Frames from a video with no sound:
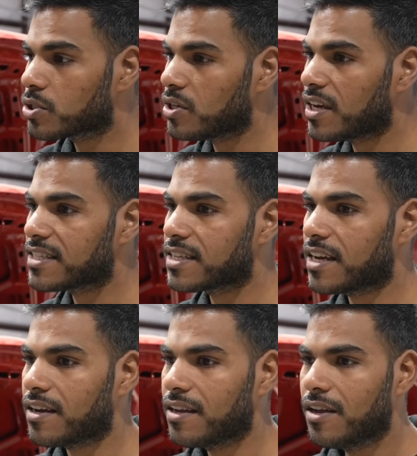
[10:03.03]
so you guys
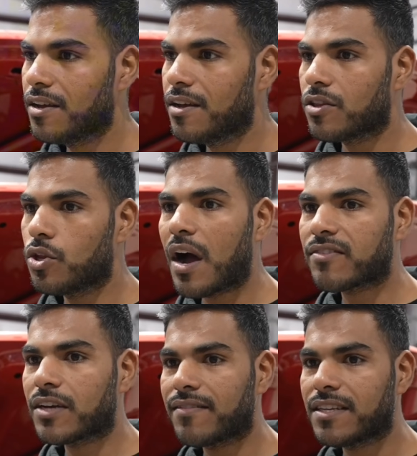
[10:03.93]
don't
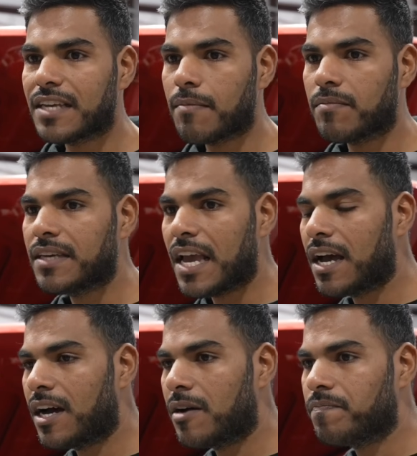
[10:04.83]
have to have the same
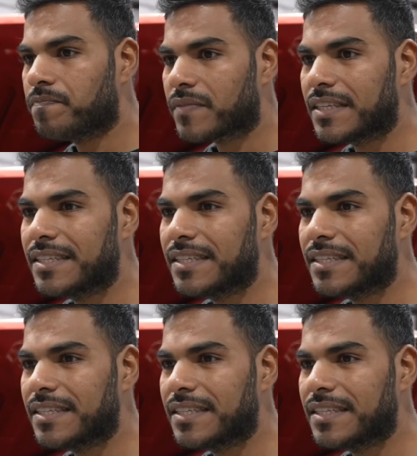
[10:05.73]
game,